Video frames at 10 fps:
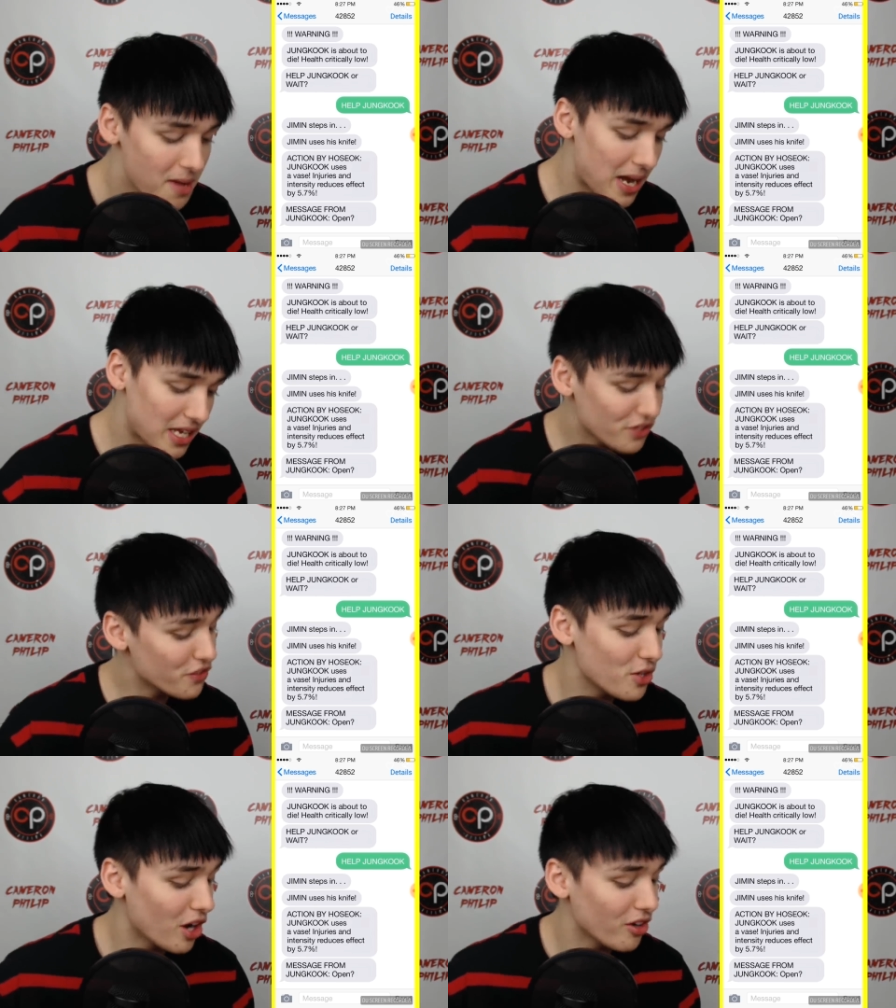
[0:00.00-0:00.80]
Message
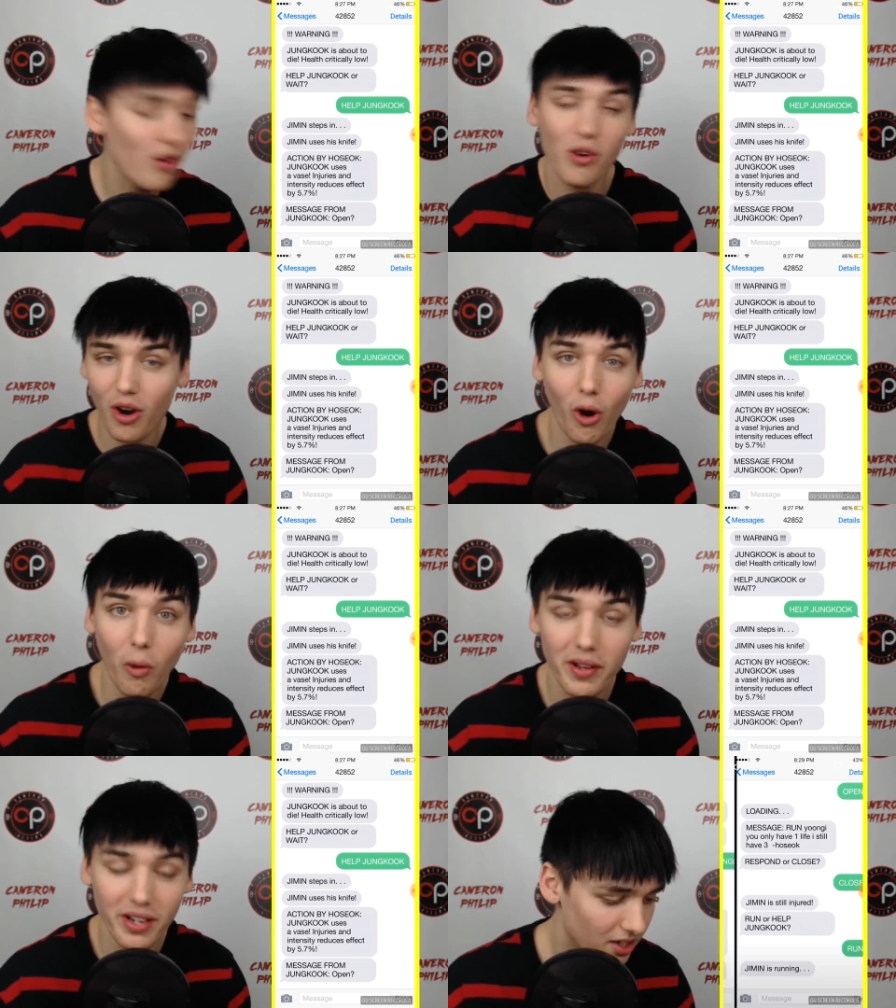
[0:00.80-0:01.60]
from Jungkook.
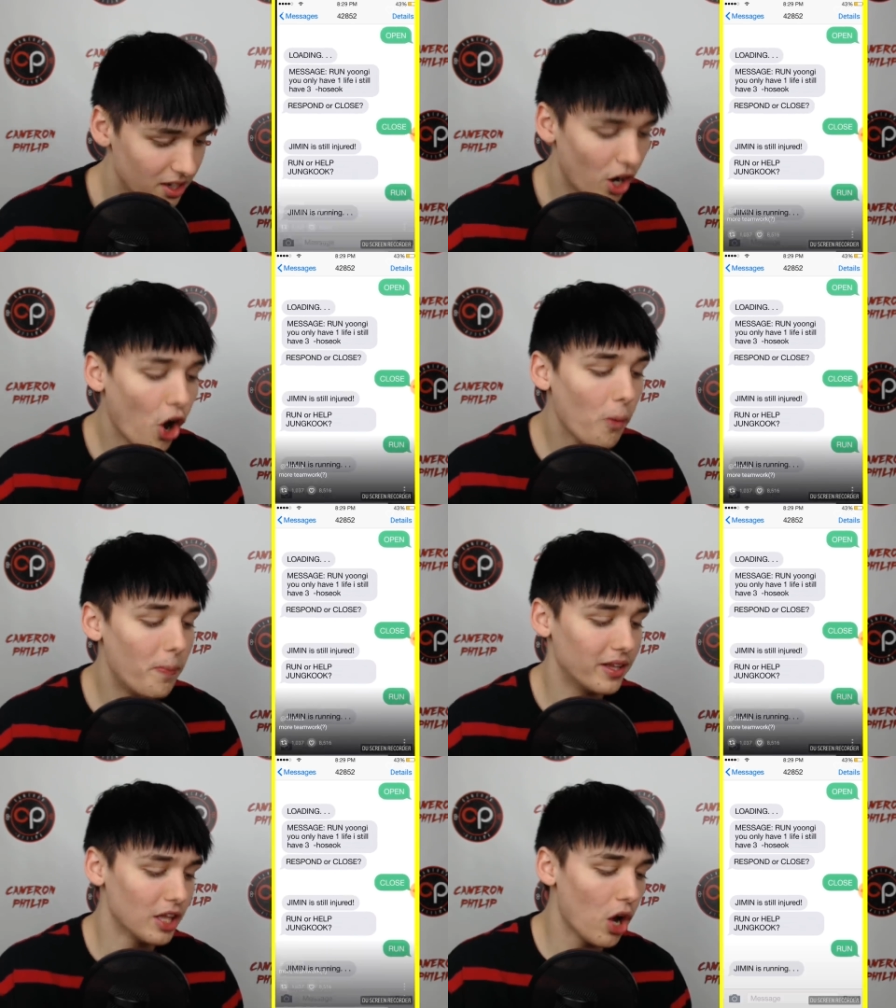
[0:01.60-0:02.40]
Open?
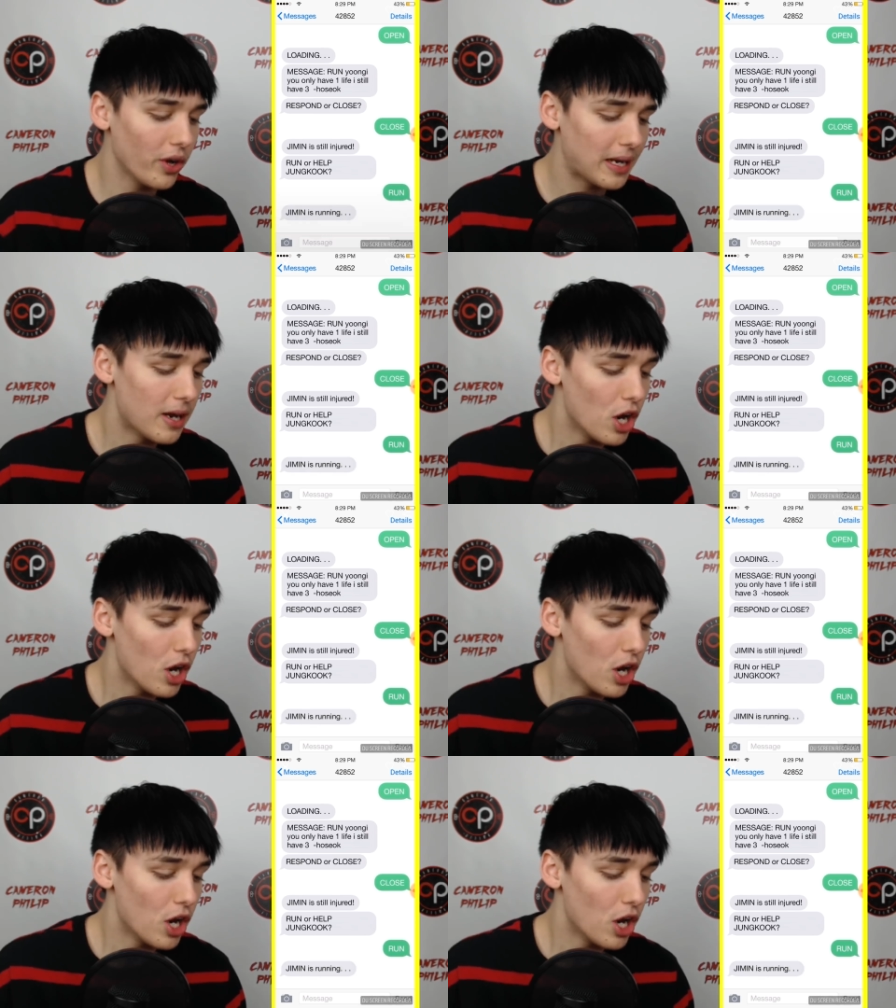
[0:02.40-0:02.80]
Open. Loading.